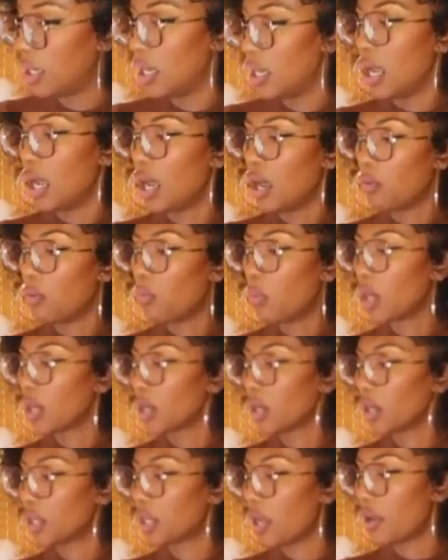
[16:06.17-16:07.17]
a
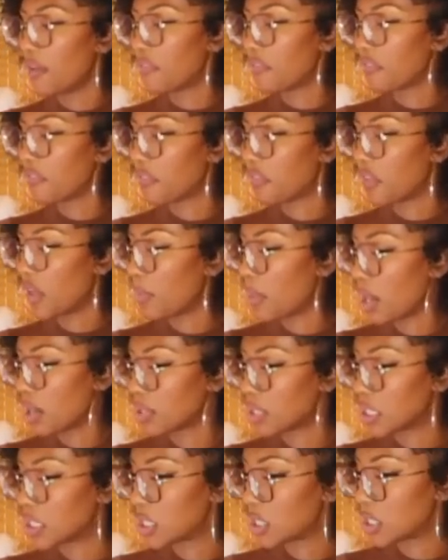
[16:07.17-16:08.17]
word from
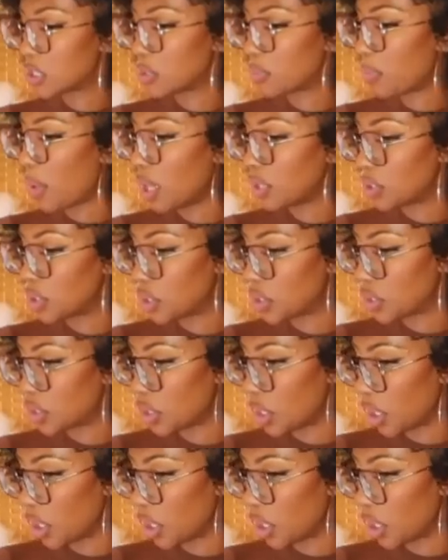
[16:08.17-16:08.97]
our sponsor.